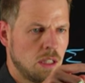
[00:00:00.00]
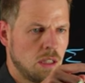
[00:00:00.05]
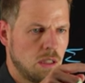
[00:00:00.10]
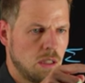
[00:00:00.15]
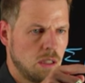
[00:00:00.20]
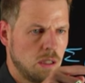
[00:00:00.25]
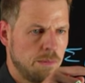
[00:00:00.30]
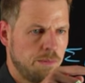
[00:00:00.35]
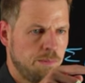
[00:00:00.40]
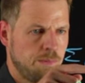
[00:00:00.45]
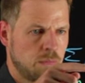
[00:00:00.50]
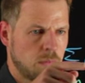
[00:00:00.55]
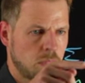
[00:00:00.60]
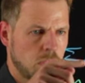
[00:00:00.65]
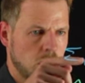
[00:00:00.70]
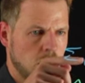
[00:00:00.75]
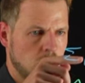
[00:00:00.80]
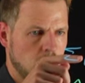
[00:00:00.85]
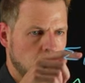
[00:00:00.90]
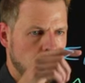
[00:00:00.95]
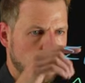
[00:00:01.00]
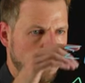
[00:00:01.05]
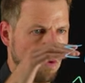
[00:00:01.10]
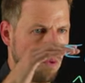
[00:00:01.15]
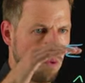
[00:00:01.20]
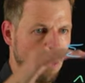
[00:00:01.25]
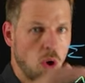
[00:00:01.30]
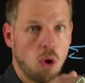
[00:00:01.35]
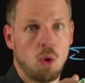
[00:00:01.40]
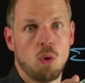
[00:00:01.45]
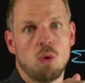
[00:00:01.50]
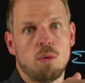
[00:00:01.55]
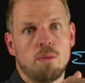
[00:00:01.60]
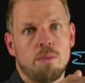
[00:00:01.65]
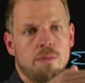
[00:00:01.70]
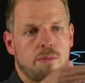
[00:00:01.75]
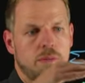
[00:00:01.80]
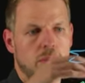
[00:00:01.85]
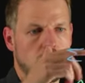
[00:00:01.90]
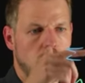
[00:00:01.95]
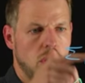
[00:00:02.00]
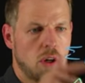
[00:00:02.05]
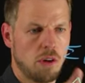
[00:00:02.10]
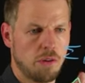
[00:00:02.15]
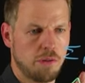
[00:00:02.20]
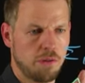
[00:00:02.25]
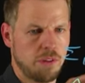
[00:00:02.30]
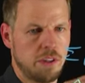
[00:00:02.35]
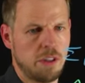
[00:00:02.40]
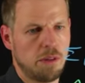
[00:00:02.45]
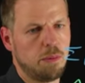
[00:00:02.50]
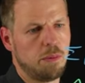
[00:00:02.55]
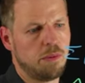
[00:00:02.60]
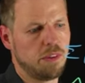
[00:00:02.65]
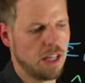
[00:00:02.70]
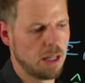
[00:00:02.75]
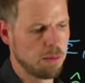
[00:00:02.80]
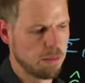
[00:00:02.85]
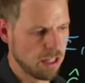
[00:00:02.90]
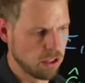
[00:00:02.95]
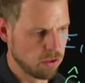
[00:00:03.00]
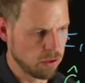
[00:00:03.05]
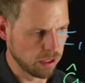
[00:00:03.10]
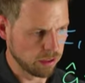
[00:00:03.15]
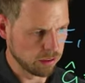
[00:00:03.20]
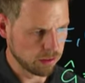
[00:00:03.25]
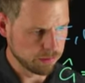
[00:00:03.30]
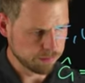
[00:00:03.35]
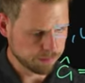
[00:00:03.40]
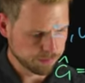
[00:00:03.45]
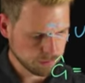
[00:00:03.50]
um, row of this psi matrix.